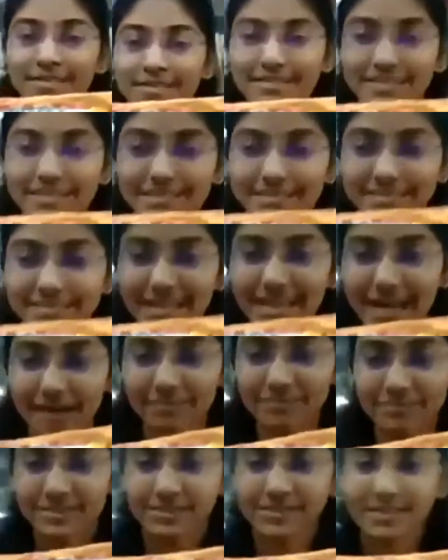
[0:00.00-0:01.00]
This
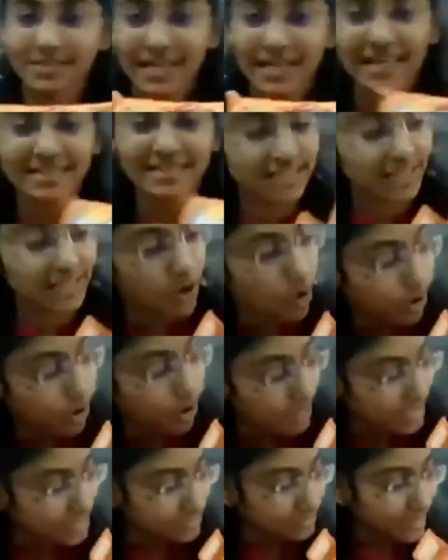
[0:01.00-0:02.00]
comes as an
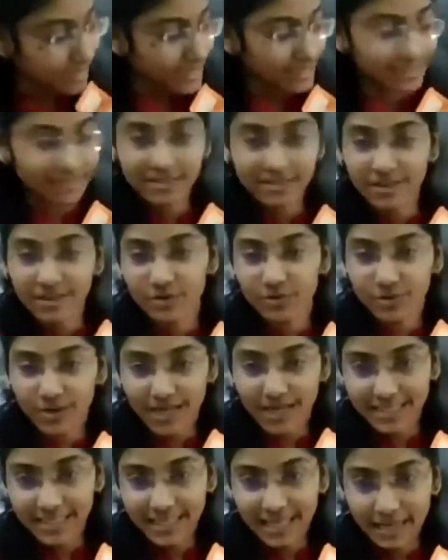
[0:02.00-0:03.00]
all-in-one
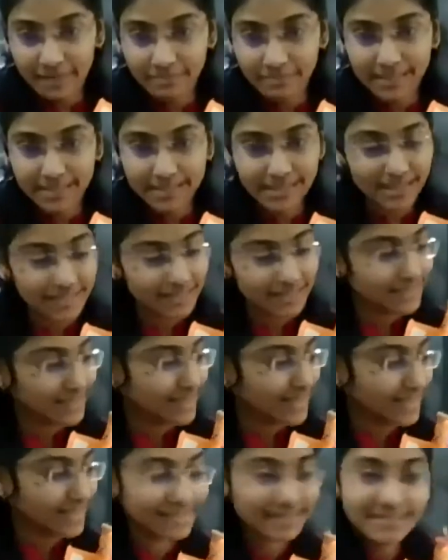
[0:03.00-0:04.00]
where the numbers are
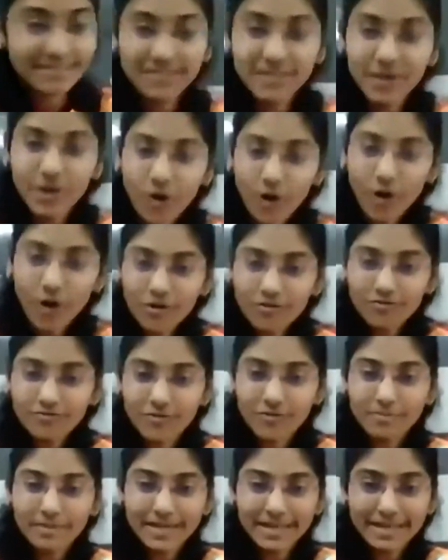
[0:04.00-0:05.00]
there,
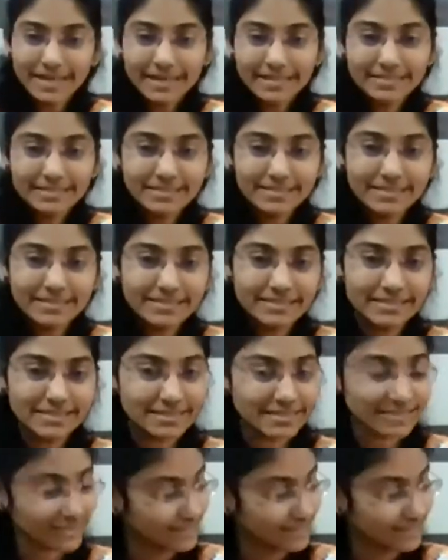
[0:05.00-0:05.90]
alphabets,